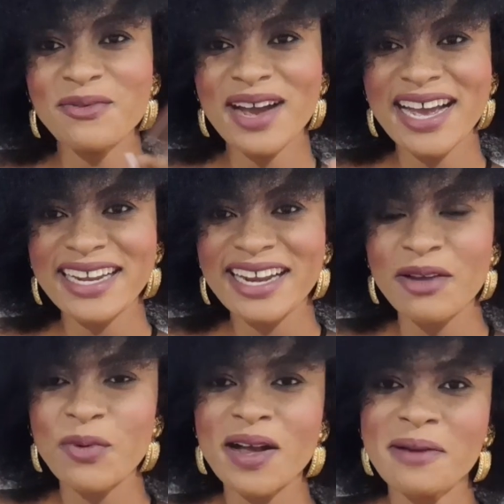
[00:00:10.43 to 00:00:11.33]
everyone,
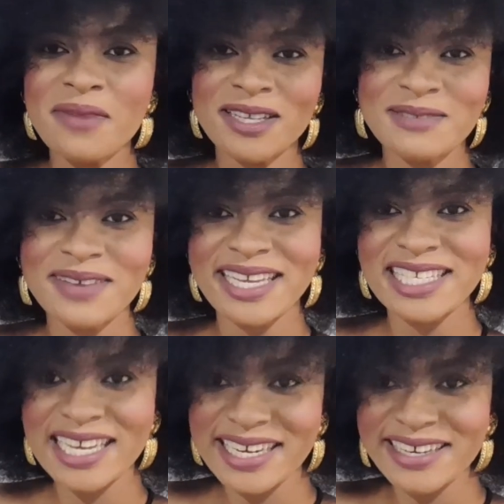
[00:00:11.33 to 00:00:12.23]
and welcome back to my
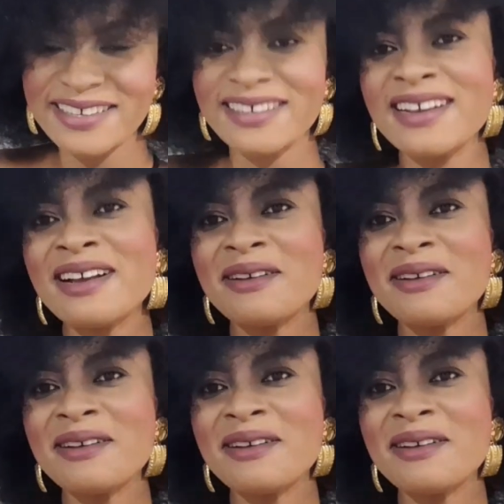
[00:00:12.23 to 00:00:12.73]
channel.